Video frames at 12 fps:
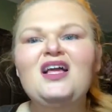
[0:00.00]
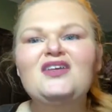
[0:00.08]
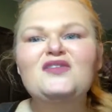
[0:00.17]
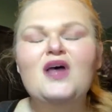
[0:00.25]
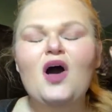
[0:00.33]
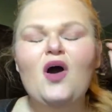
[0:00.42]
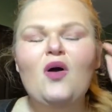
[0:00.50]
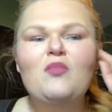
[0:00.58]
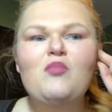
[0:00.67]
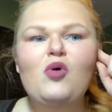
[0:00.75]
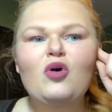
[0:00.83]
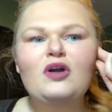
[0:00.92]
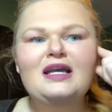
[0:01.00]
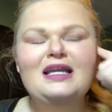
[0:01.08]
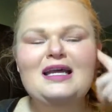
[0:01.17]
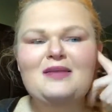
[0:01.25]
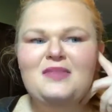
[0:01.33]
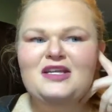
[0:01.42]
So
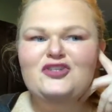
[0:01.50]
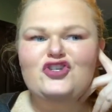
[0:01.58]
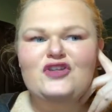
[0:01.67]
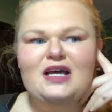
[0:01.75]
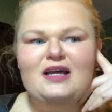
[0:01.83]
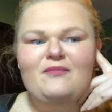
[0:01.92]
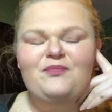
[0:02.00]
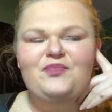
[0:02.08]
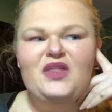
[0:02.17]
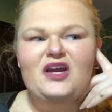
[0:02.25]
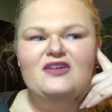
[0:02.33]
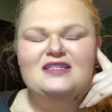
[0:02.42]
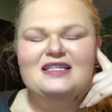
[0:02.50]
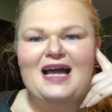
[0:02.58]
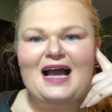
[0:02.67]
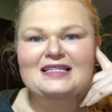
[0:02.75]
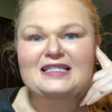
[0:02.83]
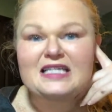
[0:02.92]
Morgan had mentioned that there's an
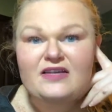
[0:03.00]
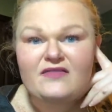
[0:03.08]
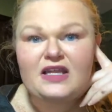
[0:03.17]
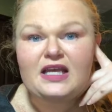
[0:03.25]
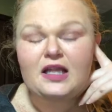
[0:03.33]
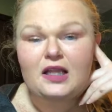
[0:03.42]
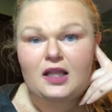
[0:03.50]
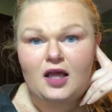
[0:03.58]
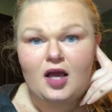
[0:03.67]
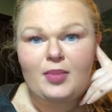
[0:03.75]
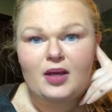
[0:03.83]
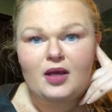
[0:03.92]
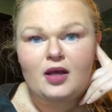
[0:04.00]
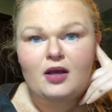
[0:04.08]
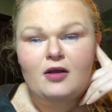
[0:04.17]
activity.club